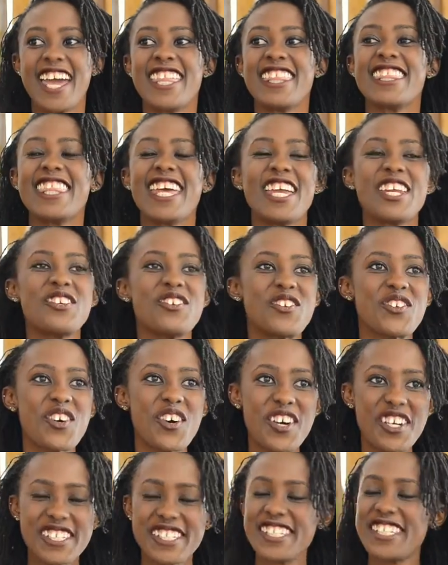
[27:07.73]
They do
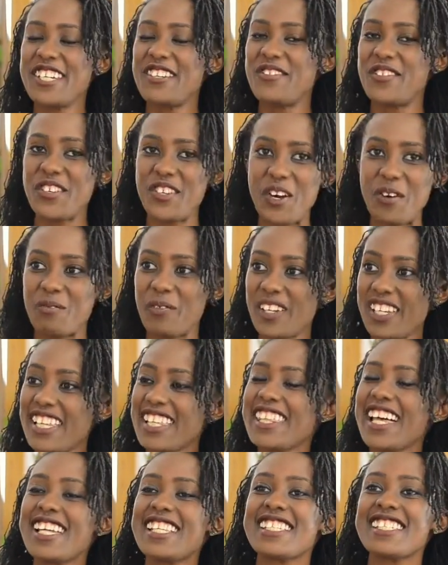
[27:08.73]
not give you your
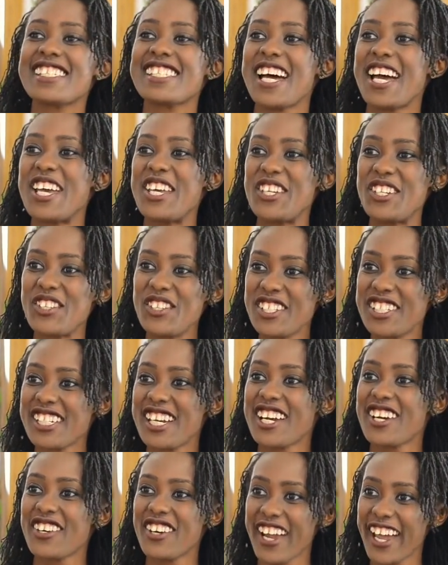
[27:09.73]
that is a huge
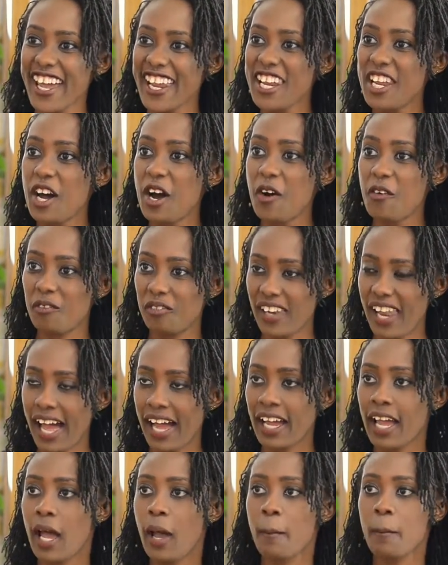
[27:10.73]
red
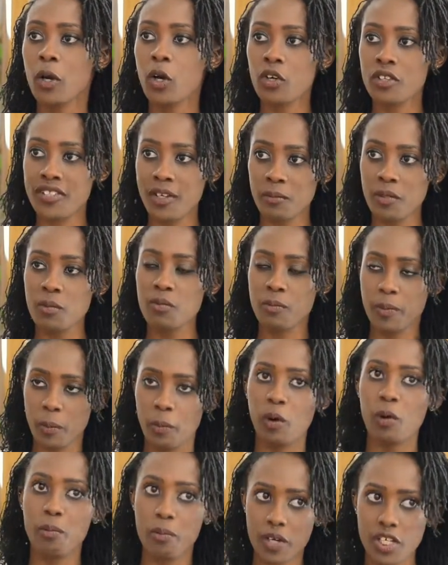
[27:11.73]
flag. Because sometimes
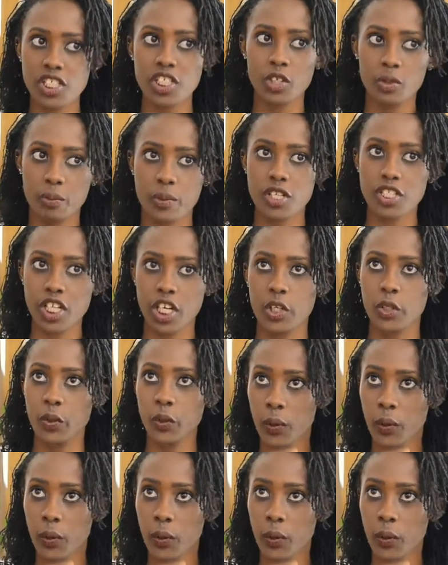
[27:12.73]
people pressure you.